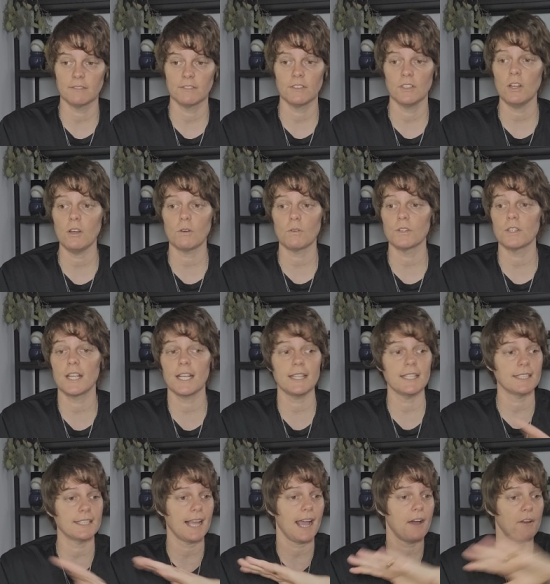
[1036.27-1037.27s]
No, get
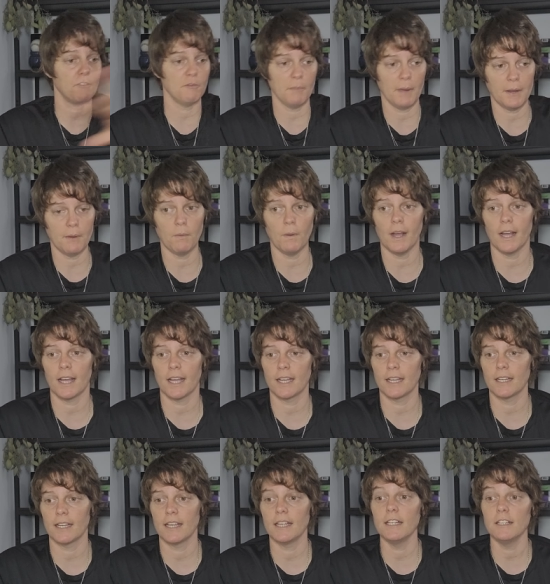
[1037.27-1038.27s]
this out of my way.
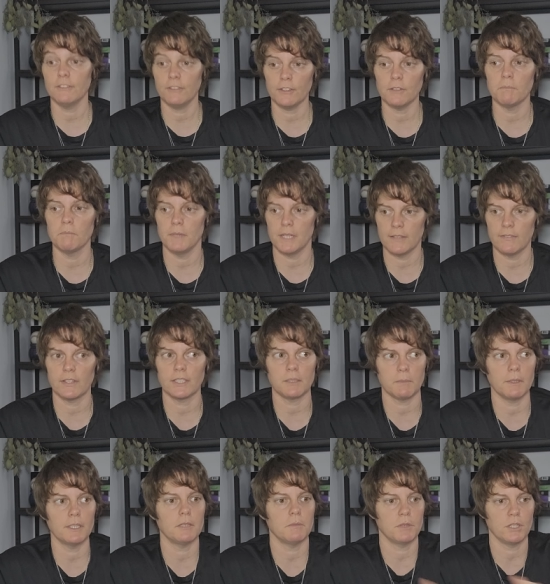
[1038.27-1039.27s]
And if it if it's
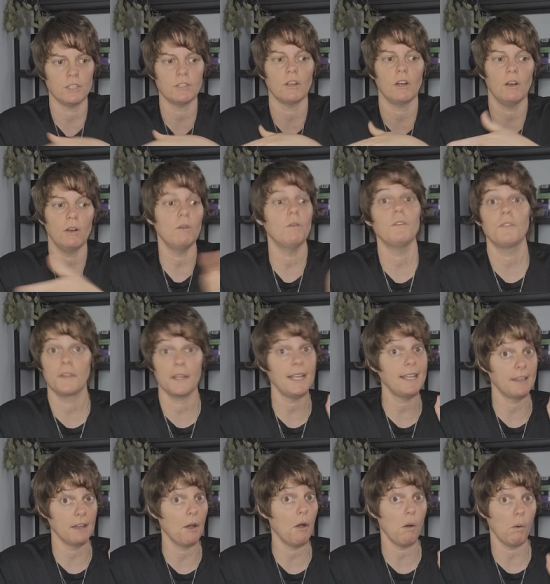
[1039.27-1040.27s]
meant to be so, they
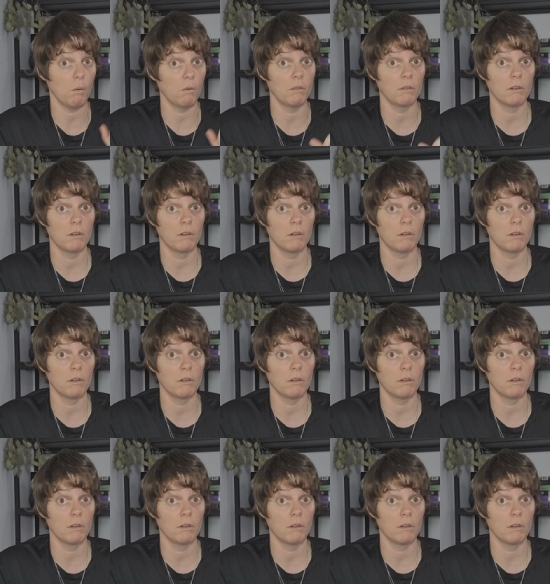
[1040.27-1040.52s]
go.